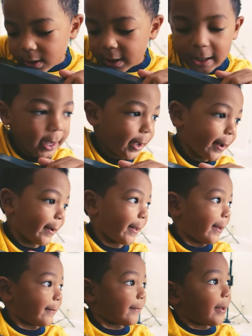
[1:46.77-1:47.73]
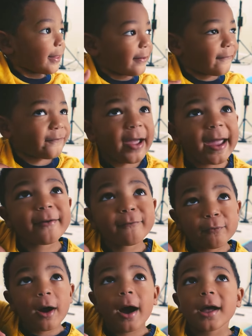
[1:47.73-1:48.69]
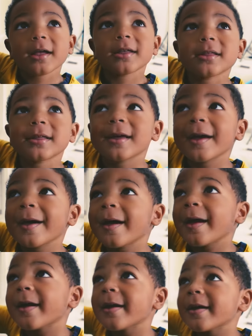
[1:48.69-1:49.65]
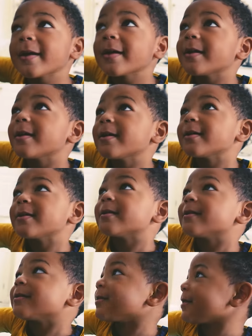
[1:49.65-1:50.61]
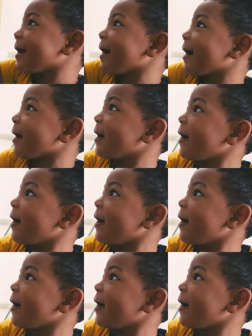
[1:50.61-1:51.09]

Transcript: Yeah. Did you, it was did a fake one. It was a fake one. Yeah.